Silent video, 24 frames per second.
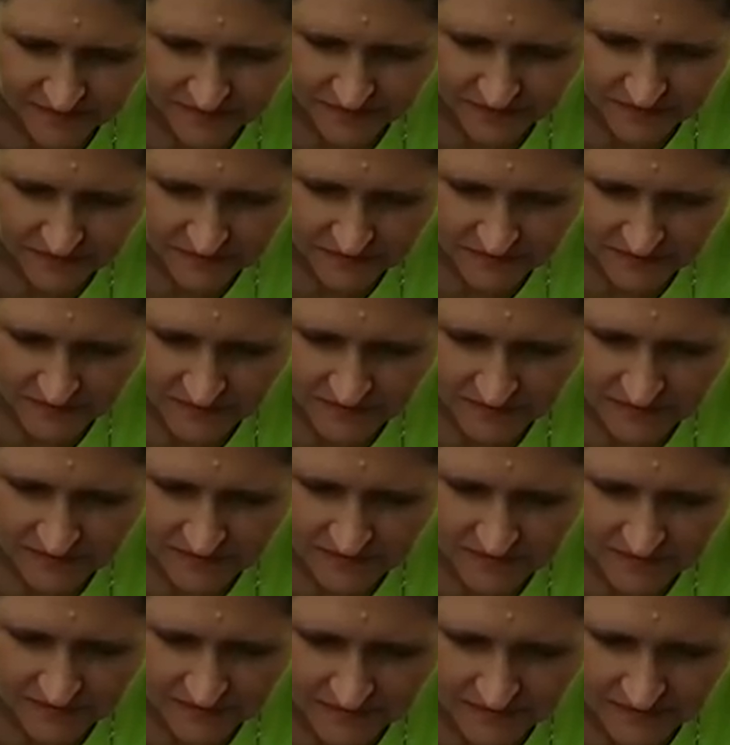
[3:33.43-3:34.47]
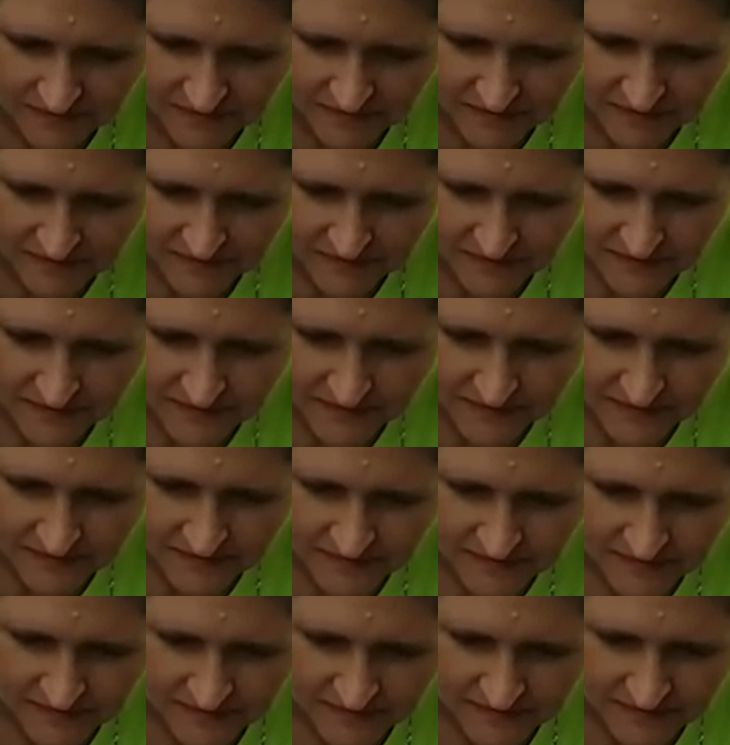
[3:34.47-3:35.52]

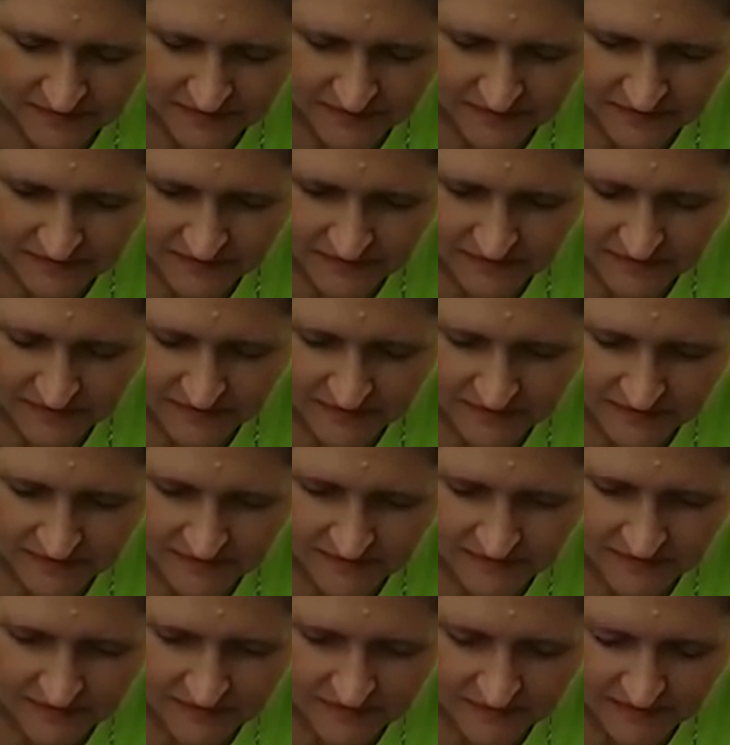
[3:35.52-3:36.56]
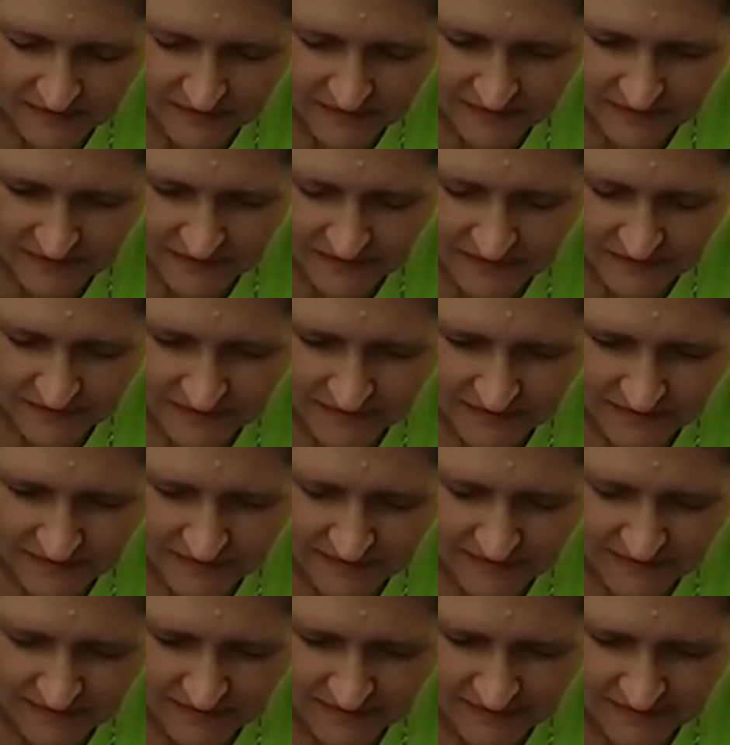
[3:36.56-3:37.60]

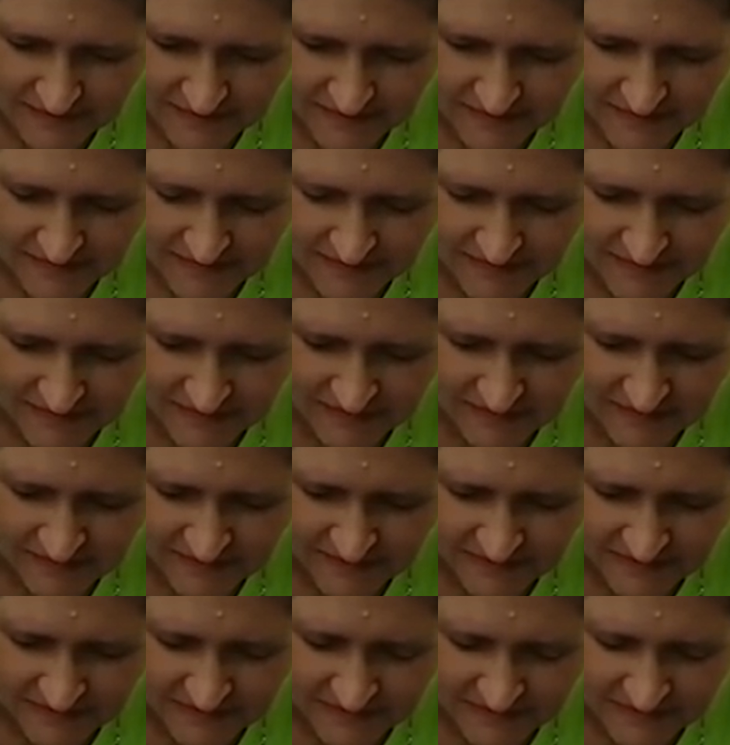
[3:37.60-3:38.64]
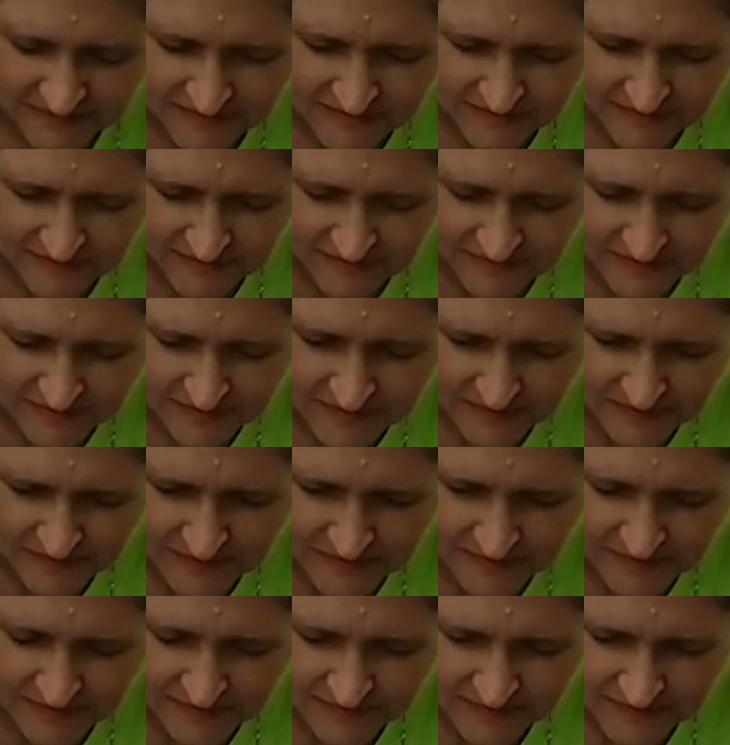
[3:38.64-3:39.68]

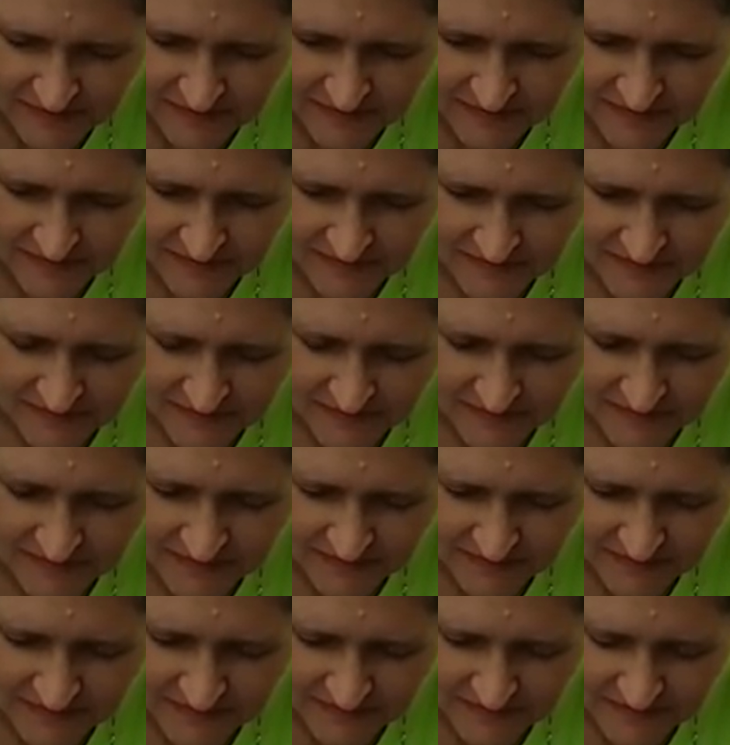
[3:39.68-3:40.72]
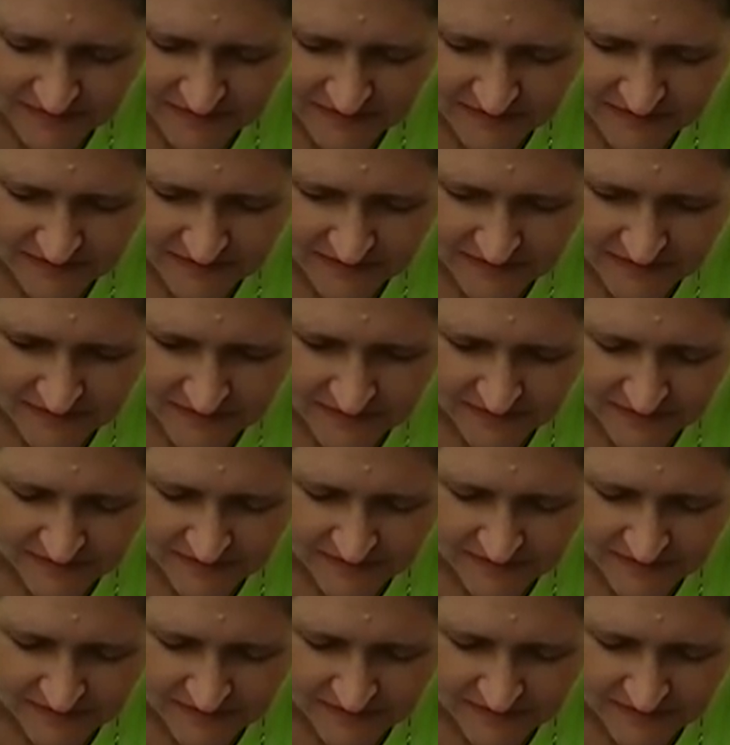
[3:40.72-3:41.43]
This person isn't speaking.